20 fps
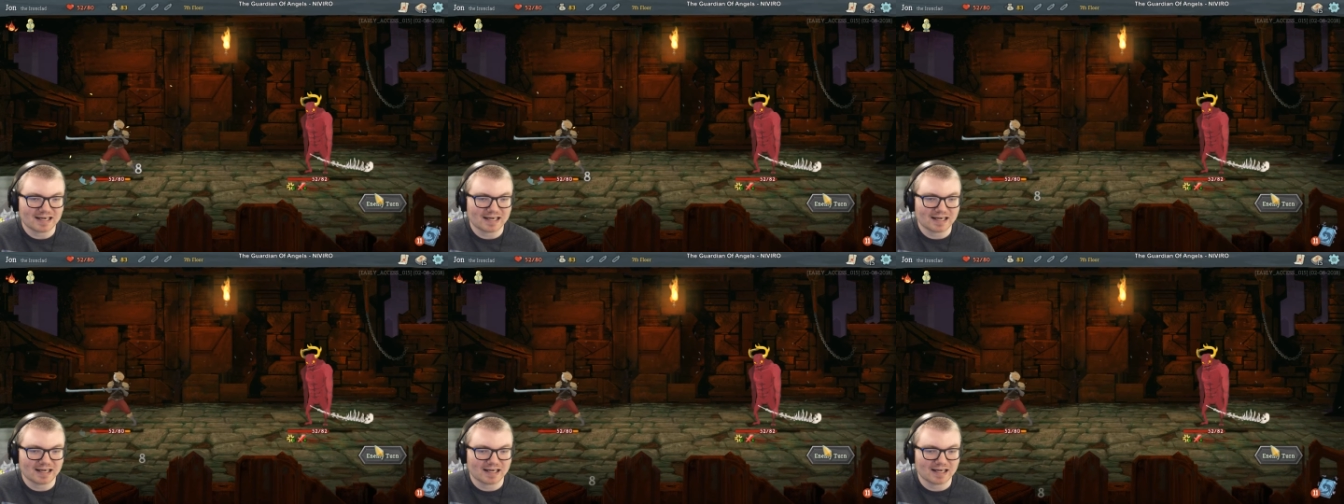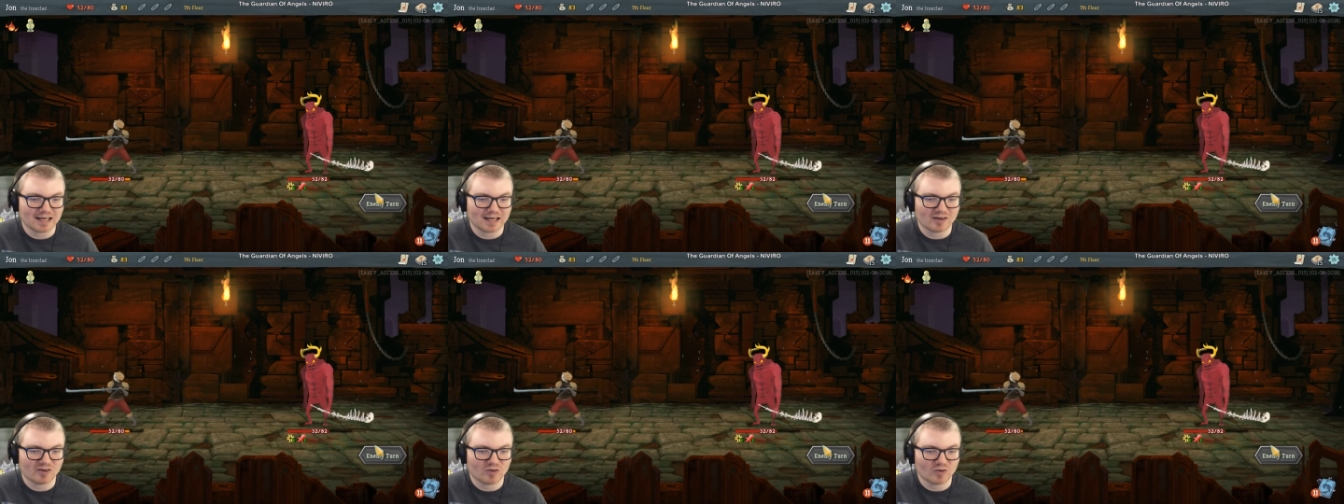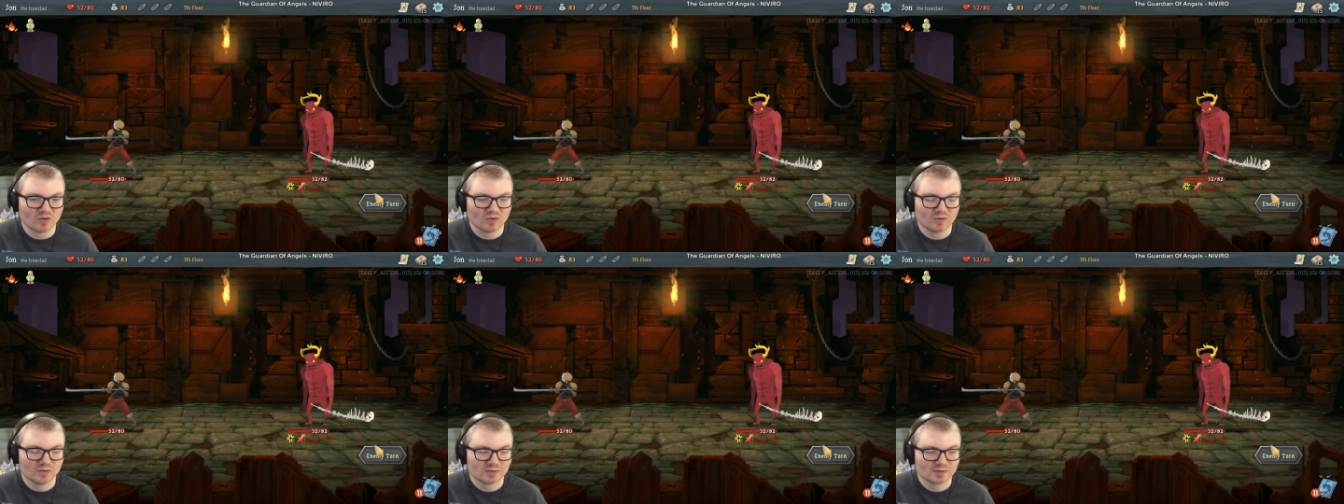Ow.
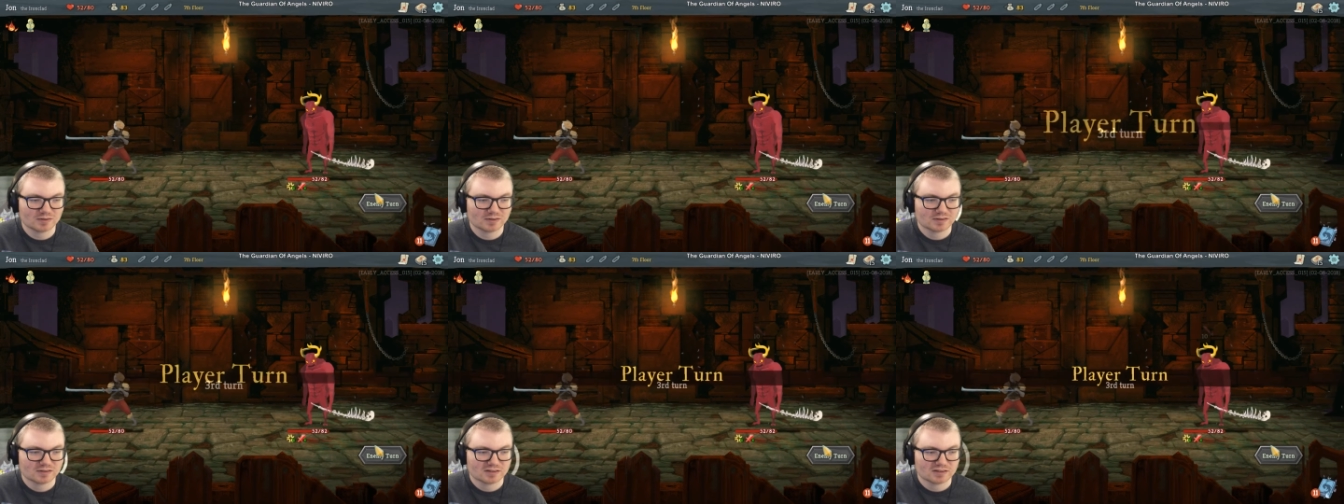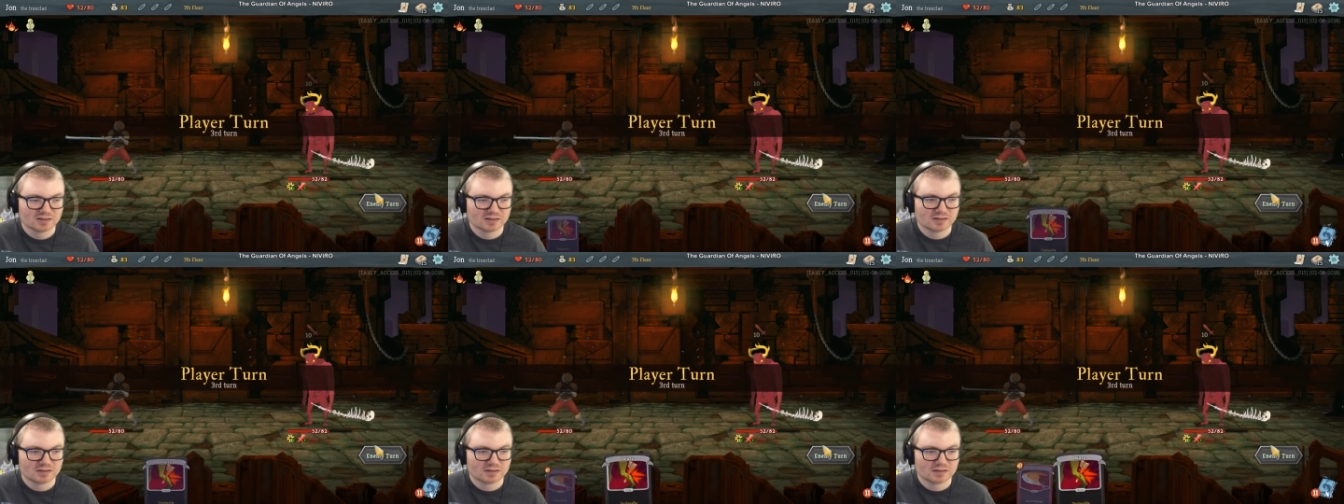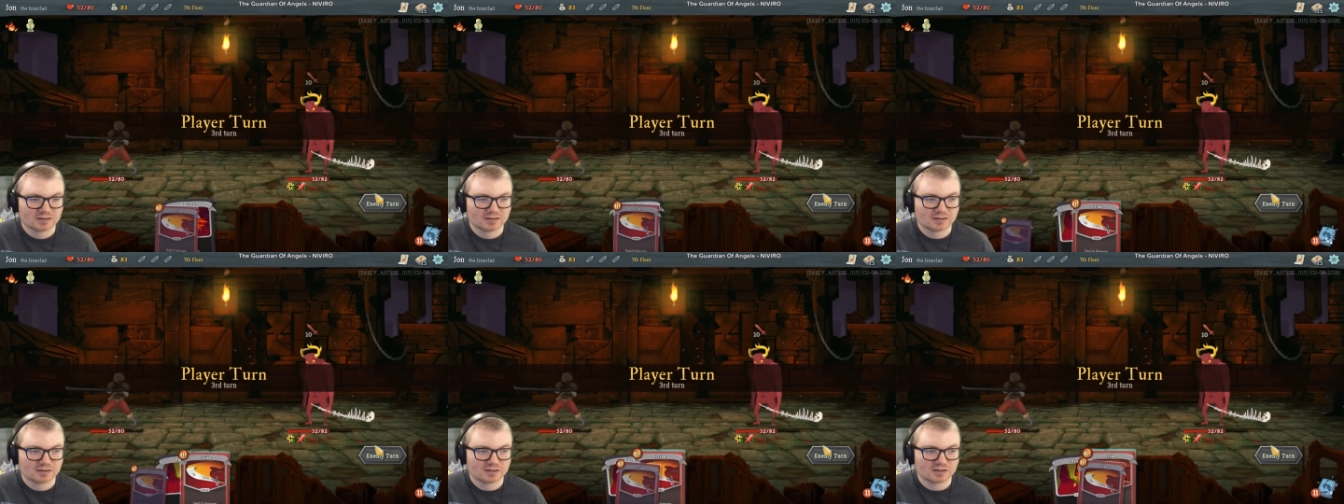
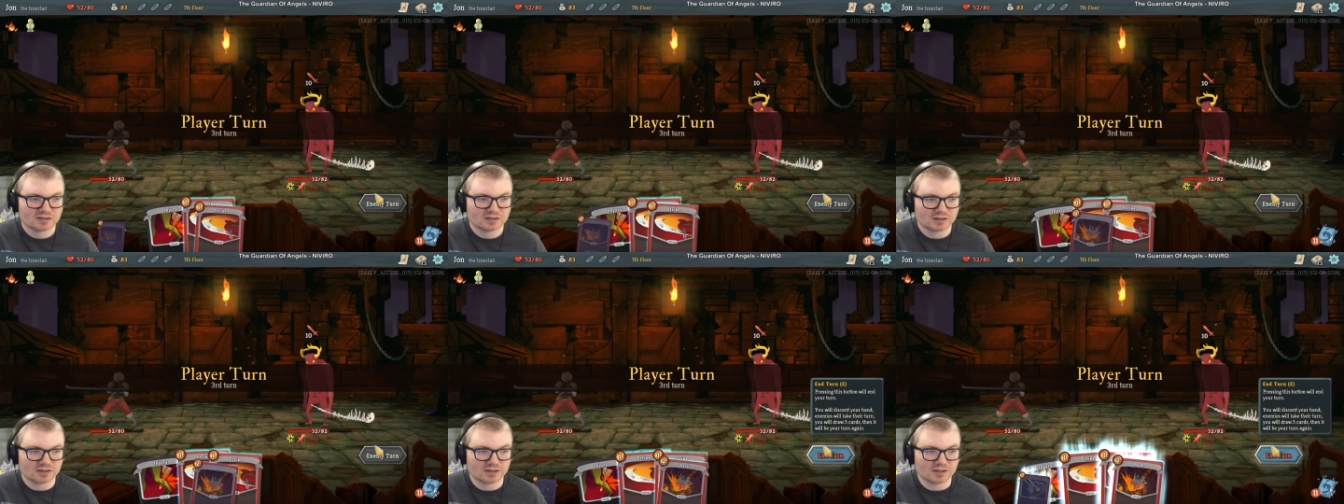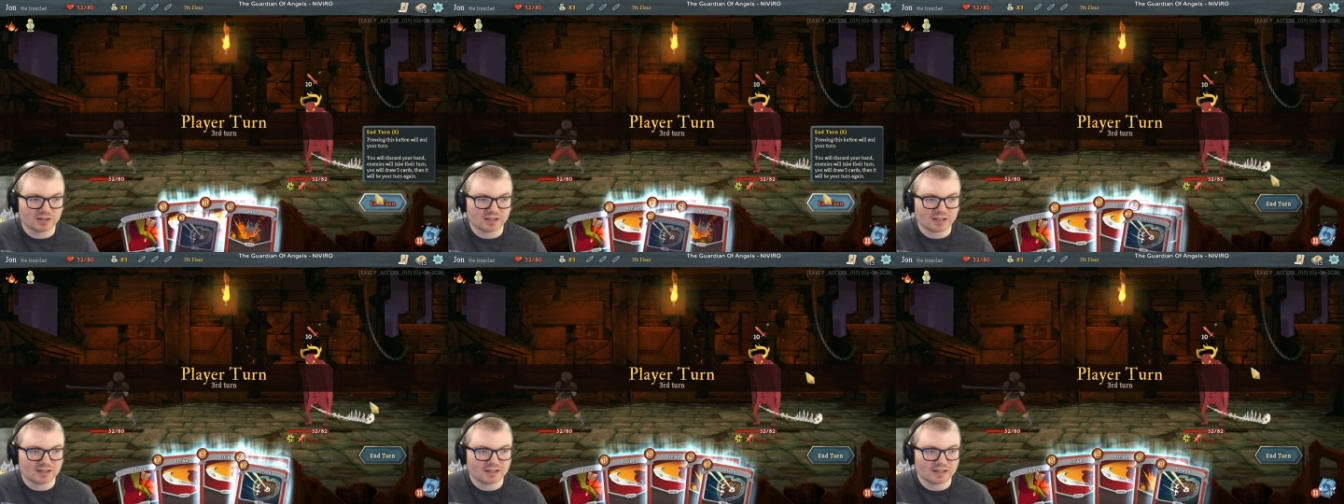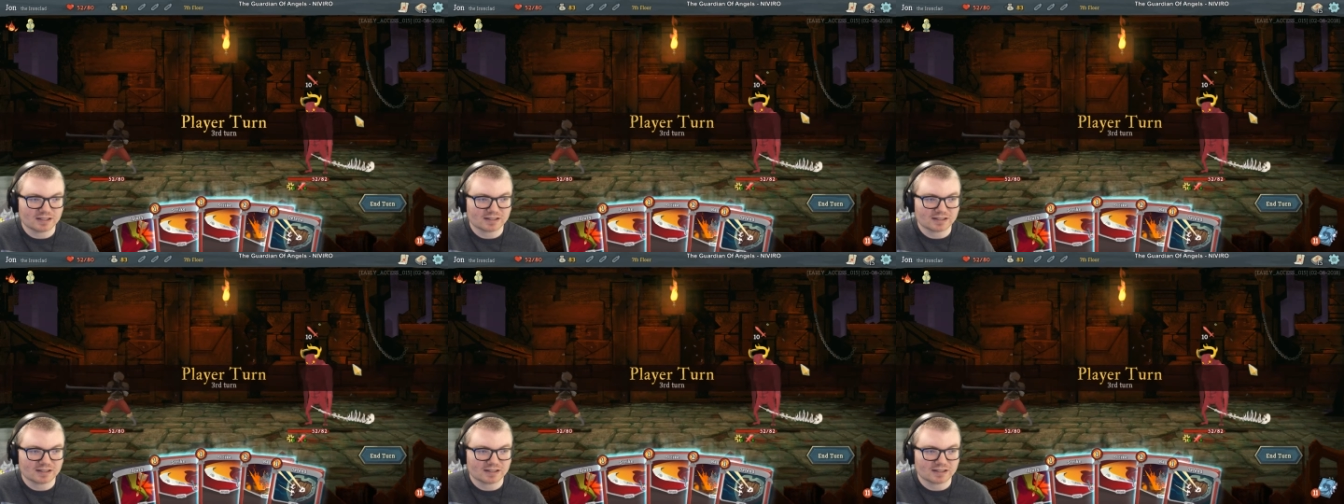All right,